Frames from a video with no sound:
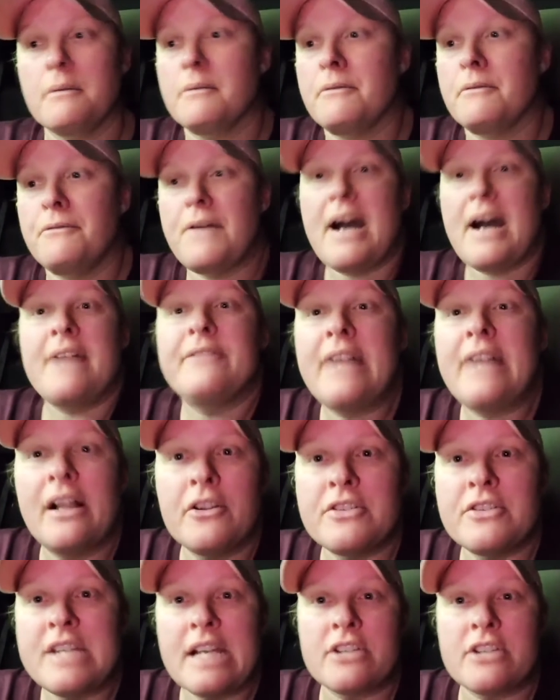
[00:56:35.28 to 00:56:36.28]
five
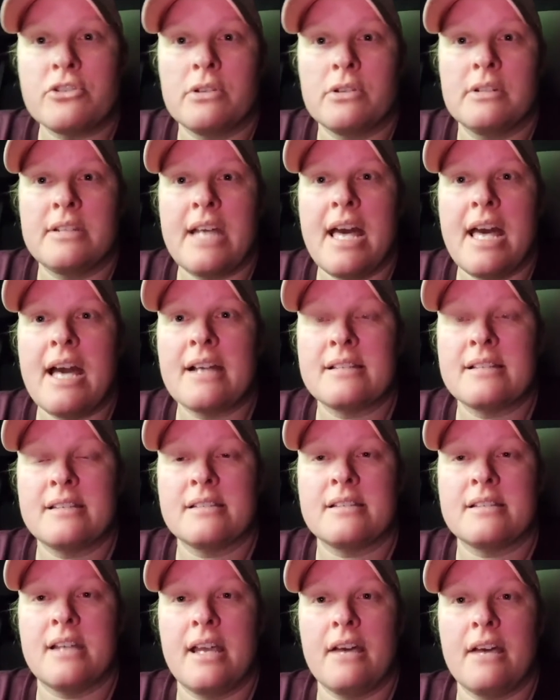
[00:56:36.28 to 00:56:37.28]
dollars extra in
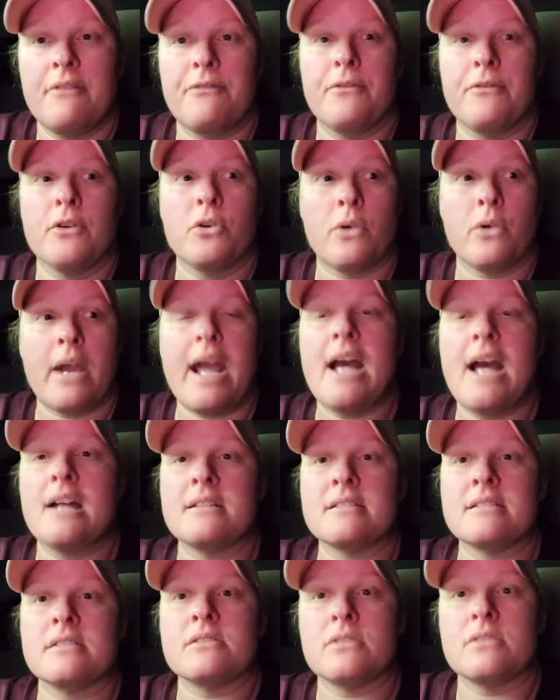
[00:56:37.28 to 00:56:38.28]
taxes to have
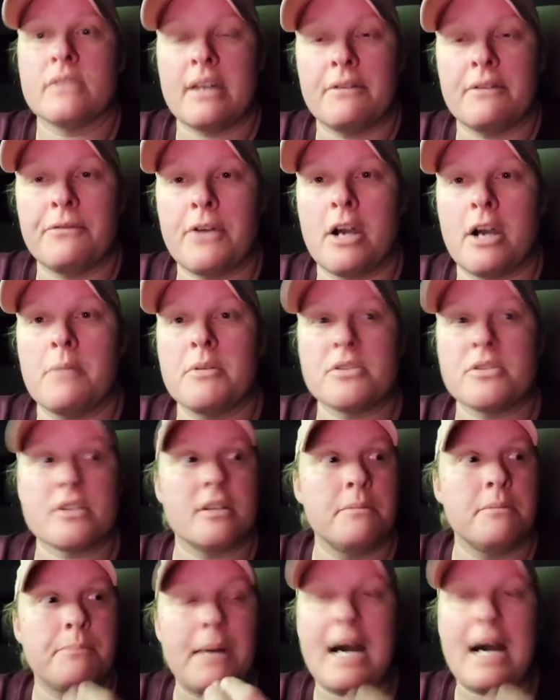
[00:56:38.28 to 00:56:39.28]
grants so that farmers
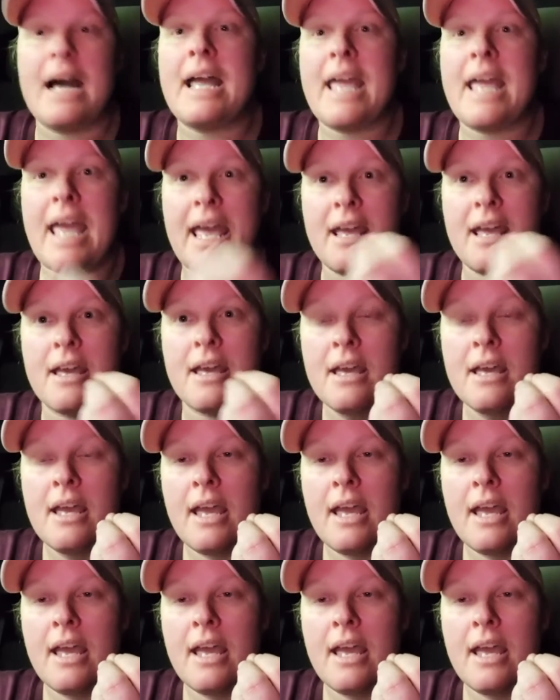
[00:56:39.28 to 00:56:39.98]
can buy a